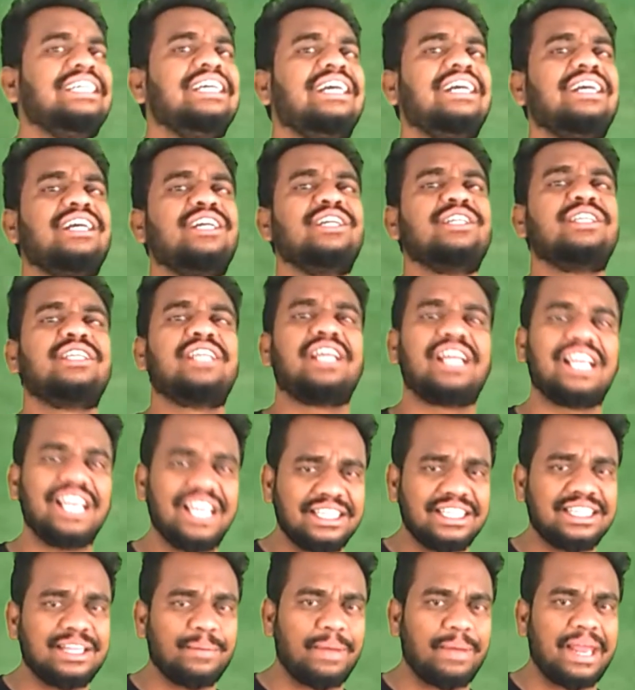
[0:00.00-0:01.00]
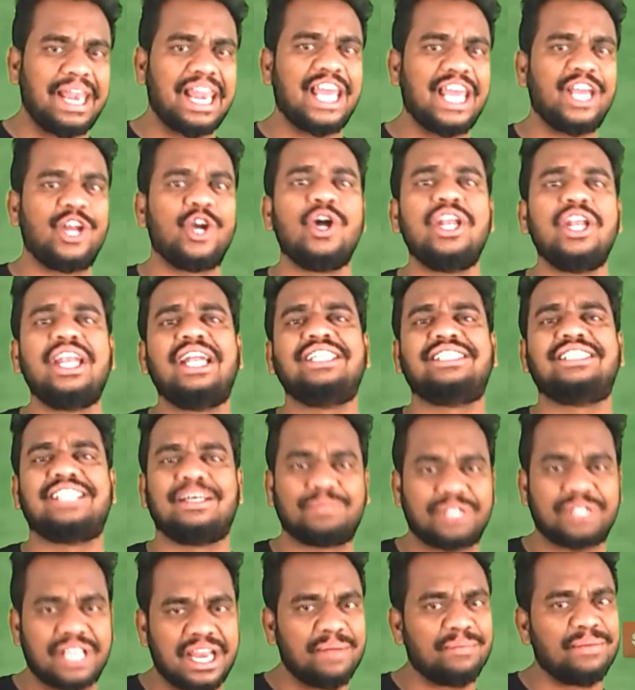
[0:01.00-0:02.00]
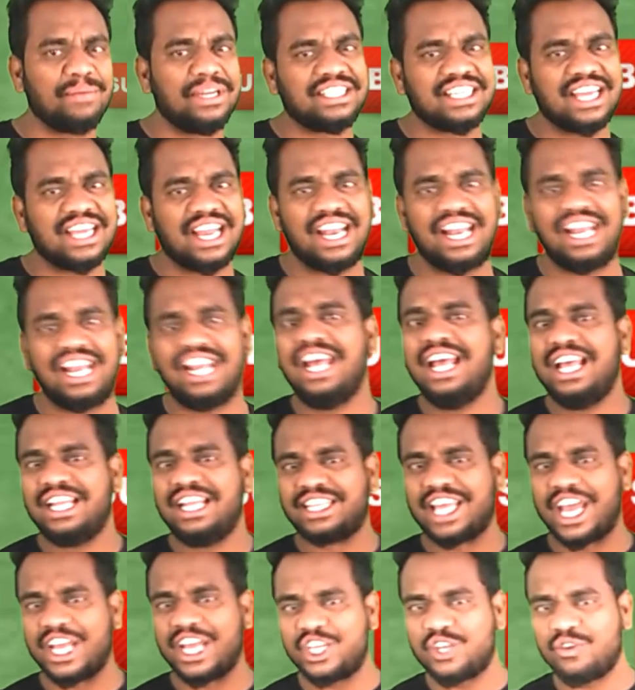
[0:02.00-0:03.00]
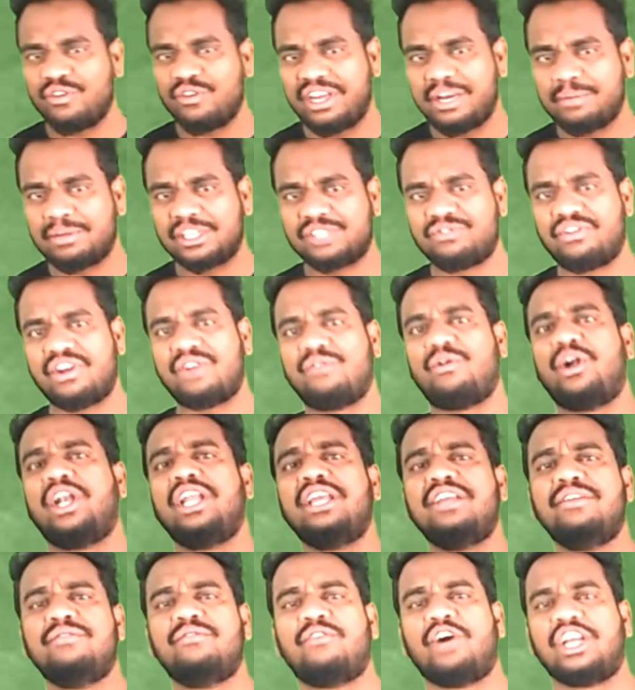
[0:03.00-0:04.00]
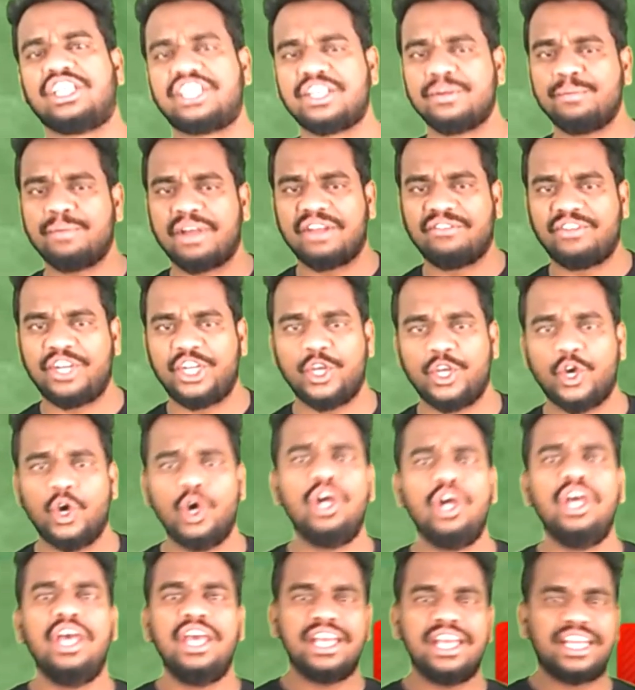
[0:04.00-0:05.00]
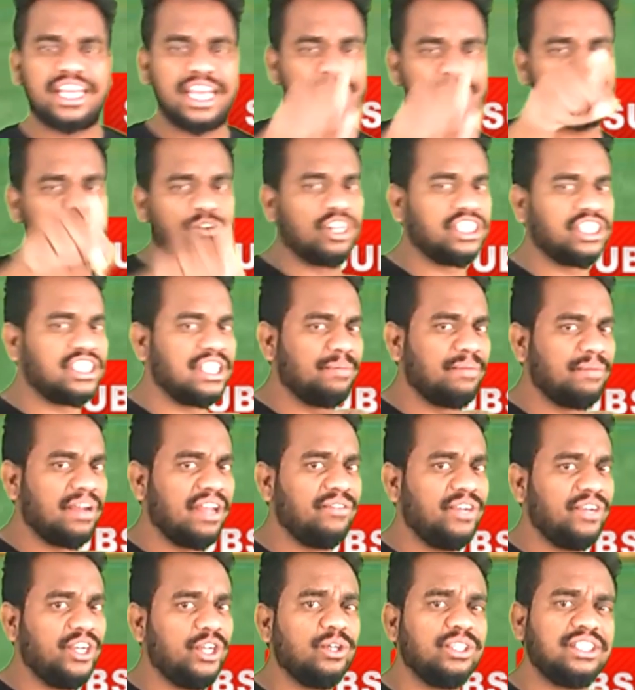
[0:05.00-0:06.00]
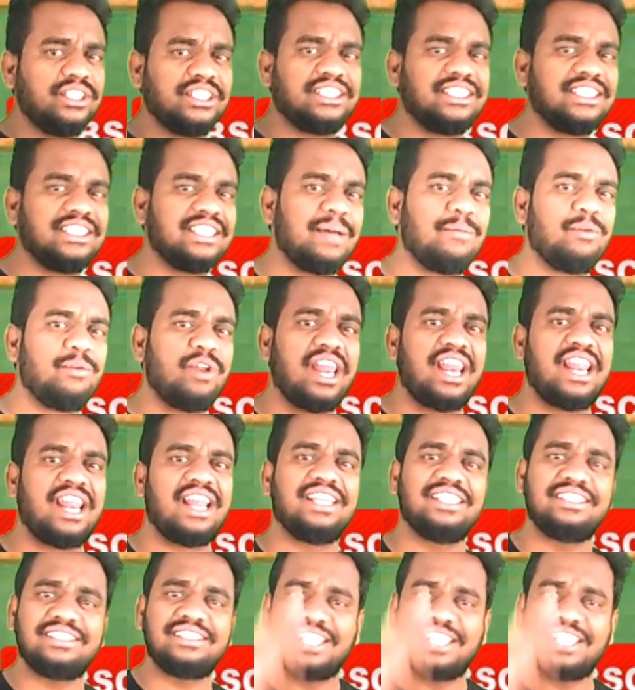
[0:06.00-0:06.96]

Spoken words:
click the bell icon and subscribe my channel. Thank you very much for watching my video. Keep watching my video. This is Amar.